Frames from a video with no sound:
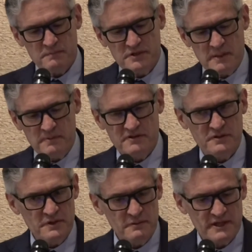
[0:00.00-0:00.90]
that pre-op is
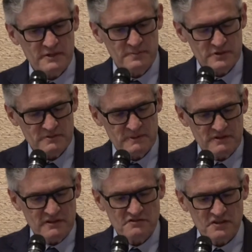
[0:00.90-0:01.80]
the only way to approach,
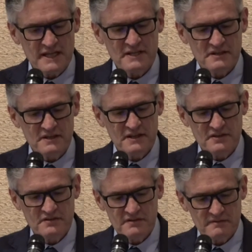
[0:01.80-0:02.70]
because these are selected
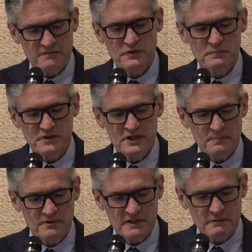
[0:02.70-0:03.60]
cases for
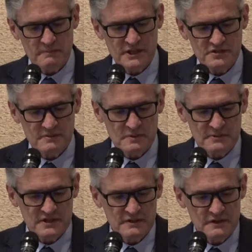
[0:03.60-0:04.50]
pre-op, as I will mention
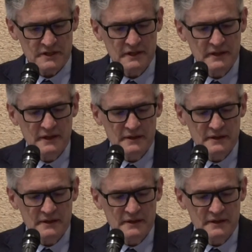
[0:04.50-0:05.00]
momentarily.